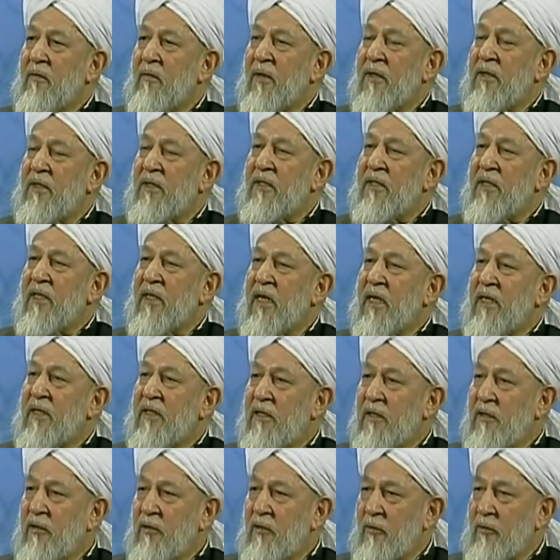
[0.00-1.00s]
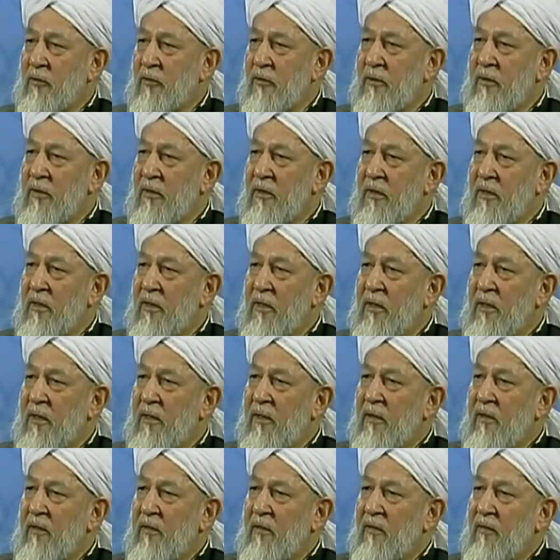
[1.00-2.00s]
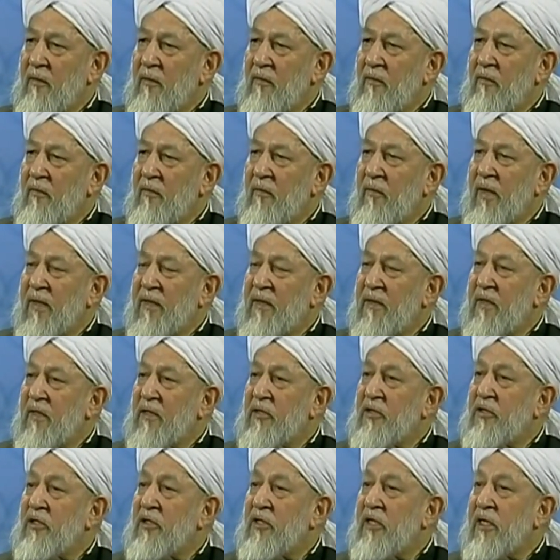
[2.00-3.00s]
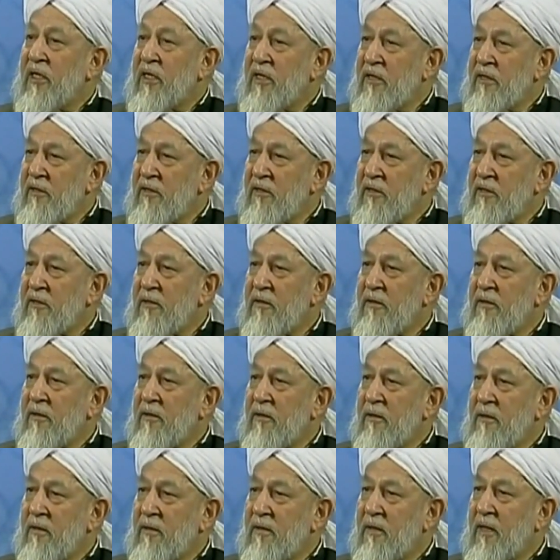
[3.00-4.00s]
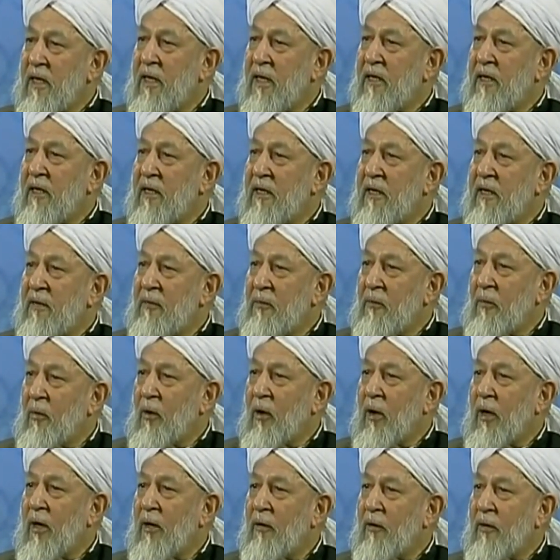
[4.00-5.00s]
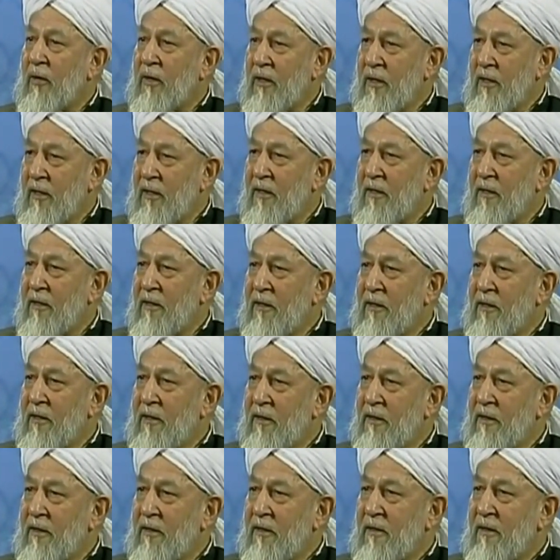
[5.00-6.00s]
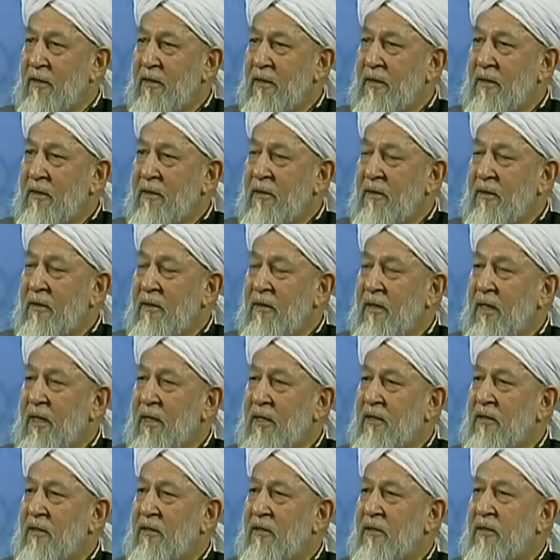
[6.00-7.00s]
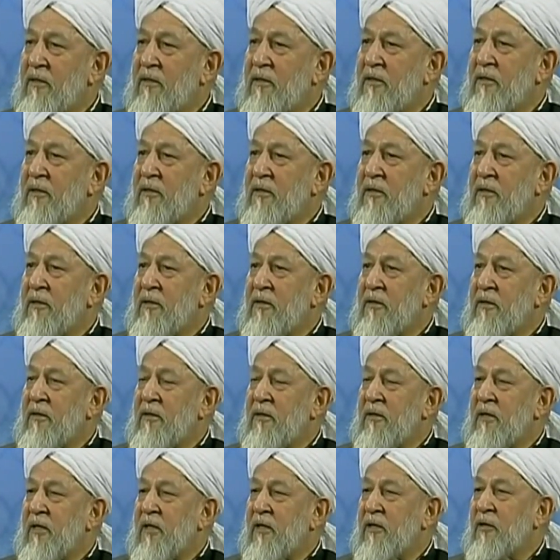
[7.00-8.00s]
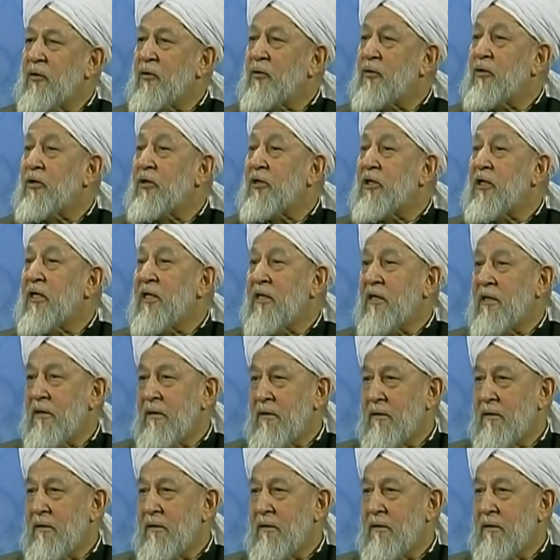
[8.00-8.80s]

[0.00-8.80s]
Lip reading: is their attitude when the genes tell a boy or a girl that they should steal?